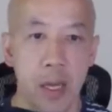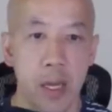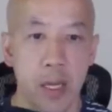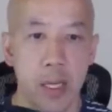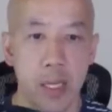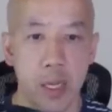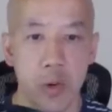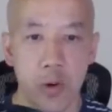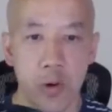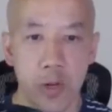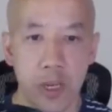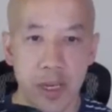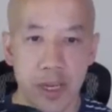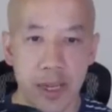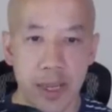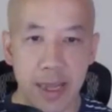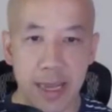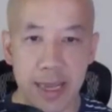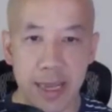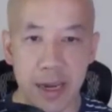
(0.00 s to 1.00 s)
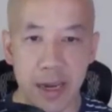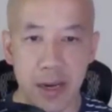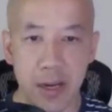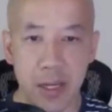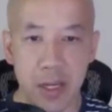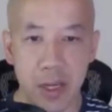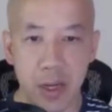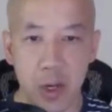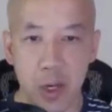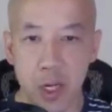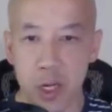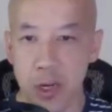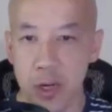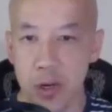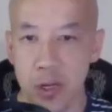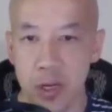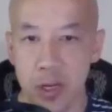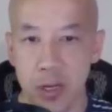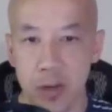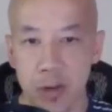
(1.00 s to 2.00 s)
So what we're looking at here is it'll show
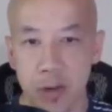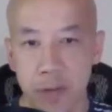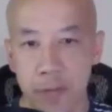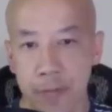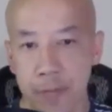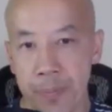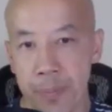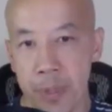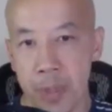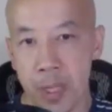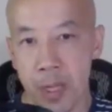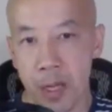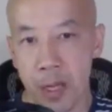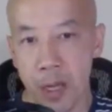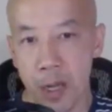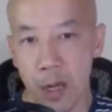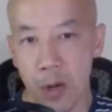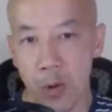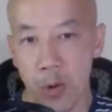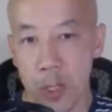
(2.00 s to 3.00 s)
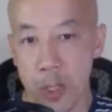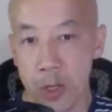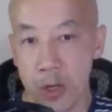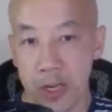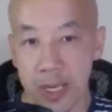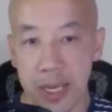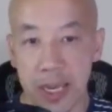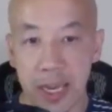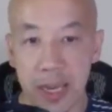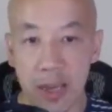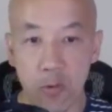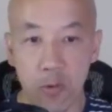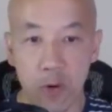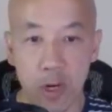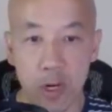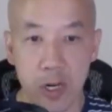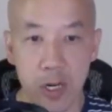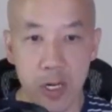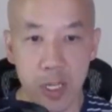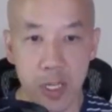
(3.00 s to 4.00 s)
you what sort of
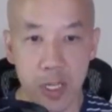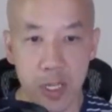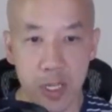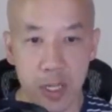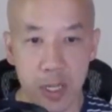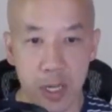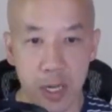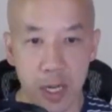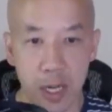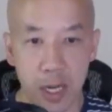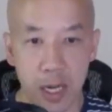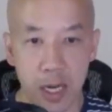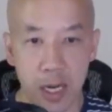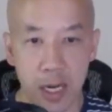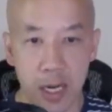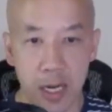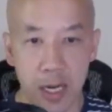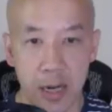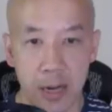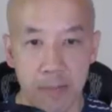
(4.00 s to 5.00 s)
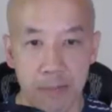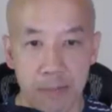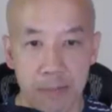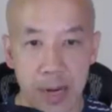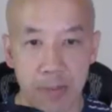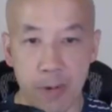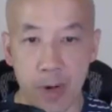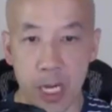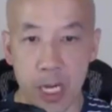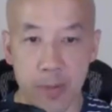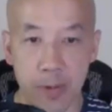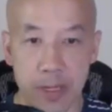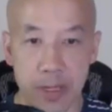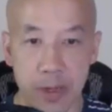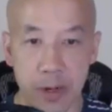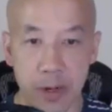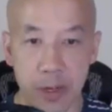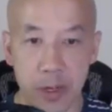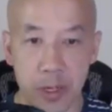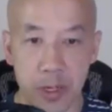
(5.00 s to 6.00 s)
keywords that
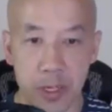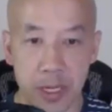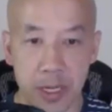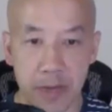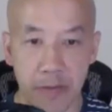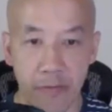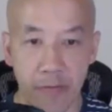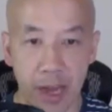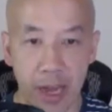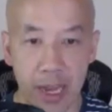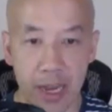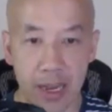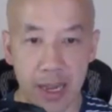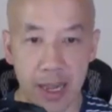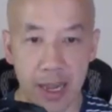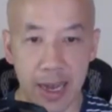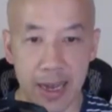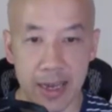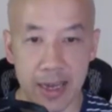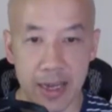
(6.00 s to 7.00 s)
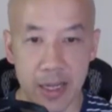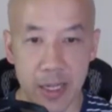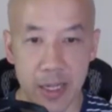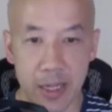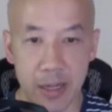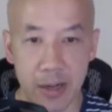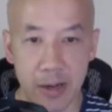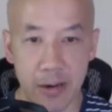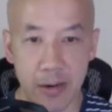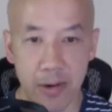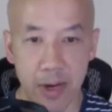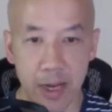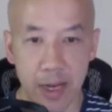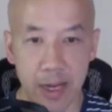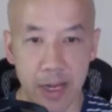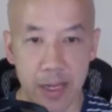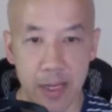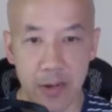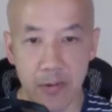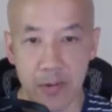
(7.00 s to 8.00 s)
prospects are using to find clients,
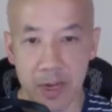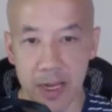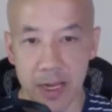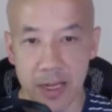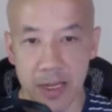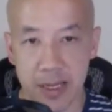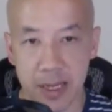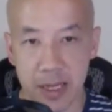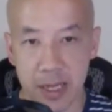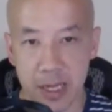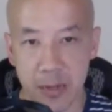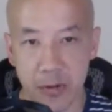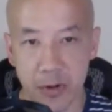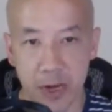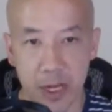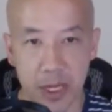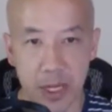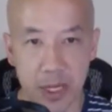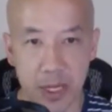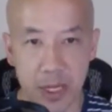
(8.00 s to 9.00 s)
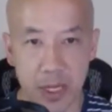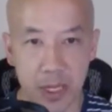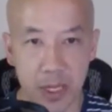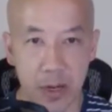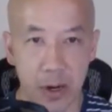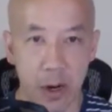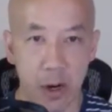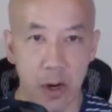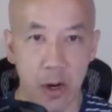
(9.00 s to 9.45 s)
right? So we get dentist braces,